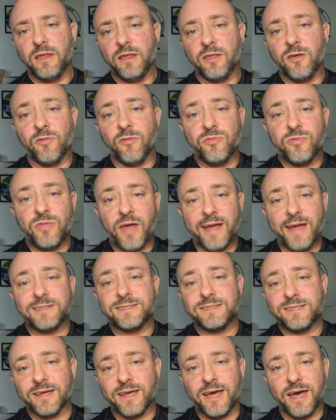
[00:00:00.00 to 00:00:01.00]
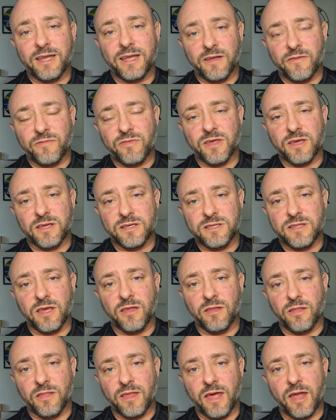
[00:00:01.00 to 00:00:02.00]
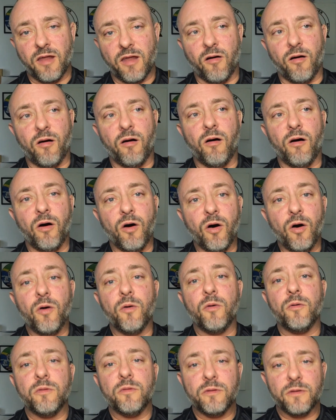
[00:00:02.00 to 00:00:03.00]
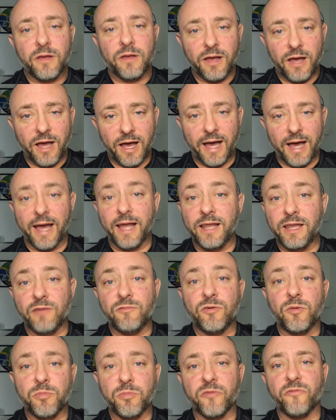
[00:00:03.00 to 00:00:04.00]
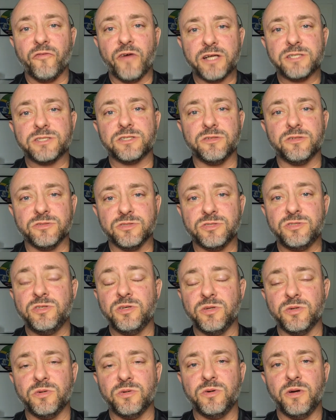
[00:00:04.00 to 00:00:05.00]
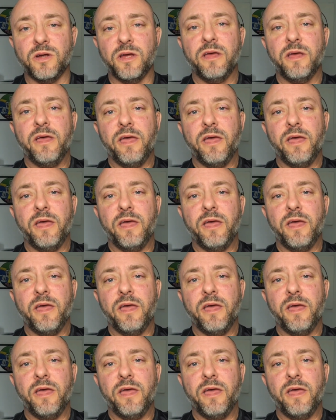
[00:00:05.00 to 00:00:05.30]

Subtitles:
You know, that's the kind of thing that all high level professionals do.